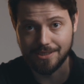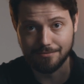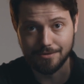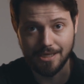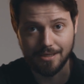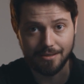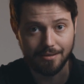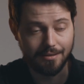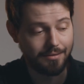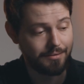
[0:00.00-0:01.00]
give or take
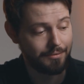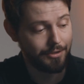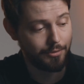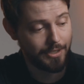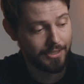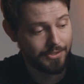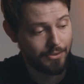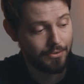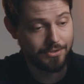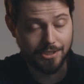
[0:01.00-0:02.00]
a, a little bit.
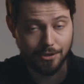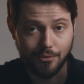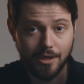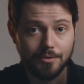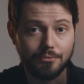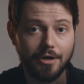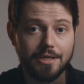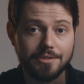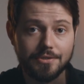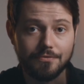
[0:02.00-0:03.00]
So there's an incredible
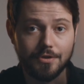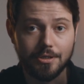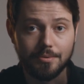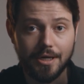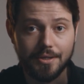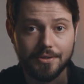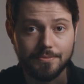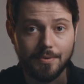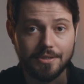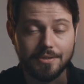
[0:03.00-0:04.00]
range that's available on
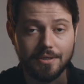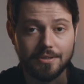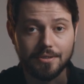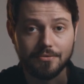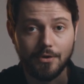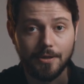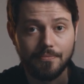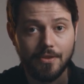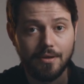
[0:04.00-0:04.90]
this base station as well